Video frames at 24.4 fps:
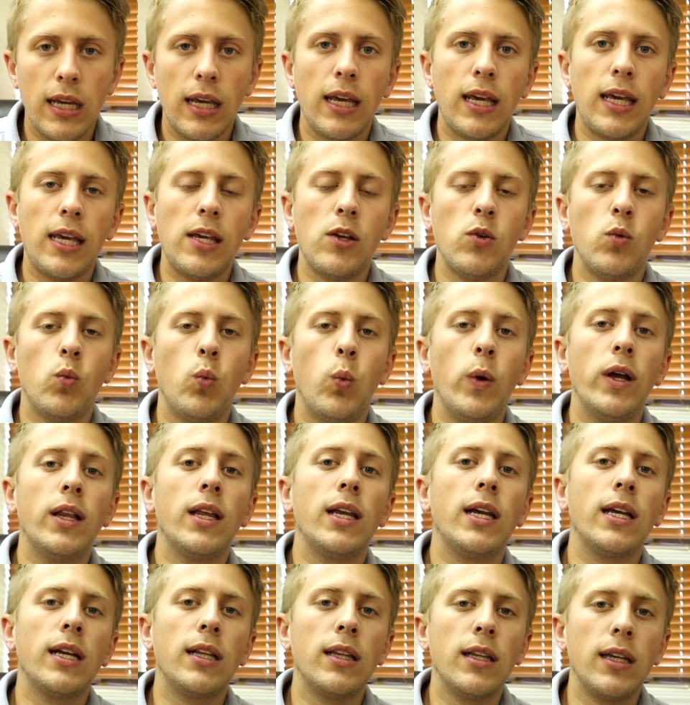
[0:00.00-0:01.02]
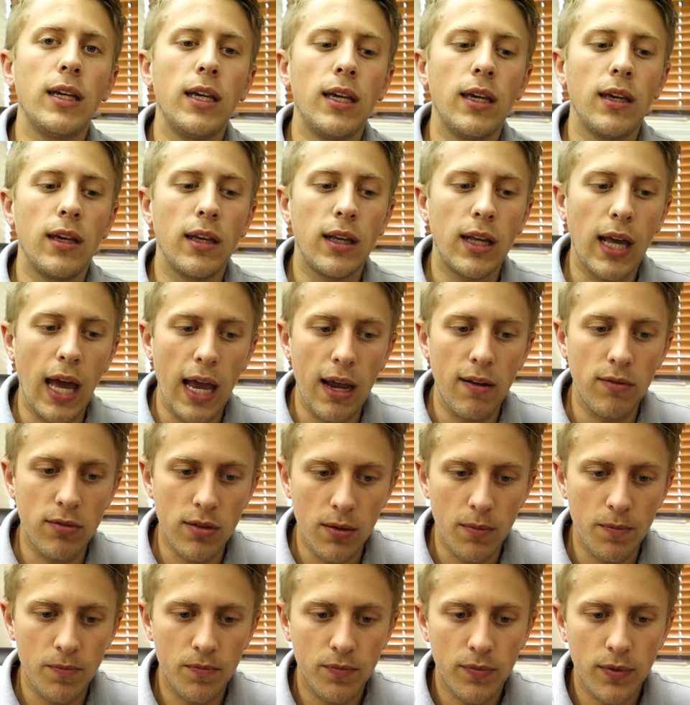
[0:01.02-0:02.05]
He willingly gave
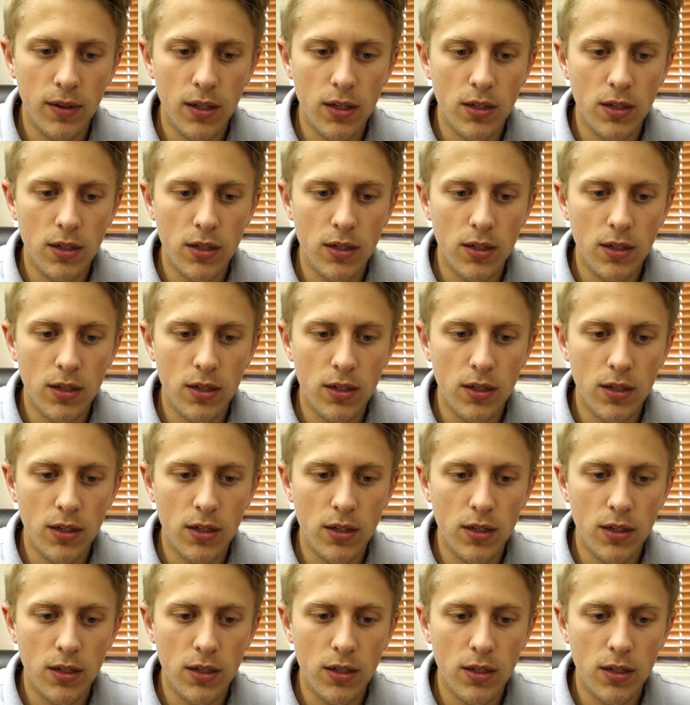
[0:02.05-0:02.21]
them.